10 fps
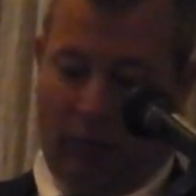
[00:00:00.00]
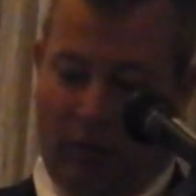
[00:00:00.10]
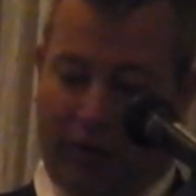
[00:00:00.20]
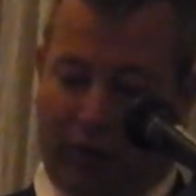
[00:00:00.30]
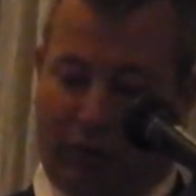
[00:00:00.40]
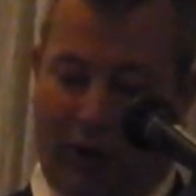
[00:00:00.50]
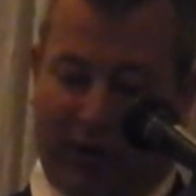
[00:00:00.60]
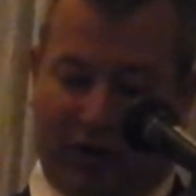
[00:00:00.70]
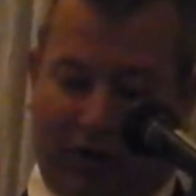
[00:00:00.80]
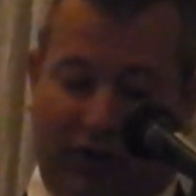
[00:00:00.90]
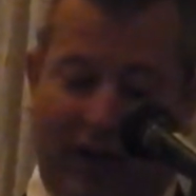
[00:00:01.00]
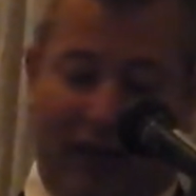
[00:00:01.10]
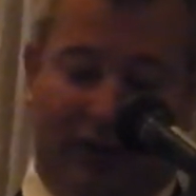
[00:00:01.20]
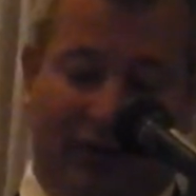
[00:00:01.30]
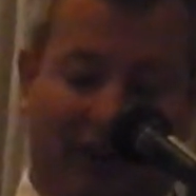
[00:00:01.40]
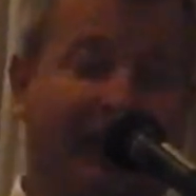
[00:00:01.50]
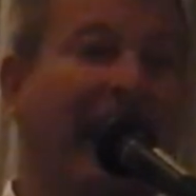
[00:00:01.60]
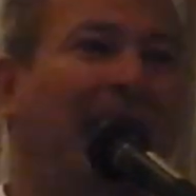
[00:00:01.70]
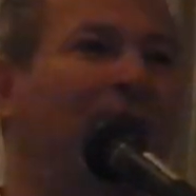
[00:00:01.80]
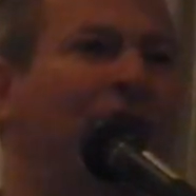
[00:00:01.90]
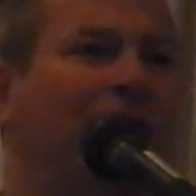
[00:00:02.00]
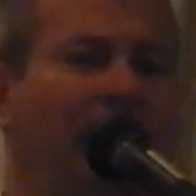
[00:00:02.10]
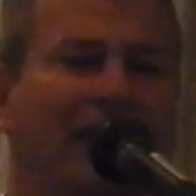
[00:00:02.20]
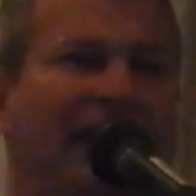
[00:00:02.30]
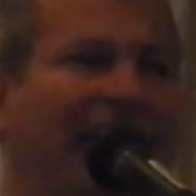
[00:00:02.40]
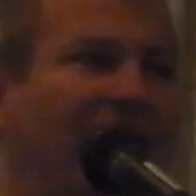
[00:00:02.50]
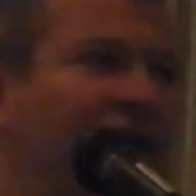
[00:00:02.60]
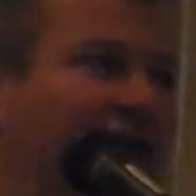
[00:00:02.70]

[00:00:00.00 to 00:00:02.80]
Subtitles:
with the growing success, the days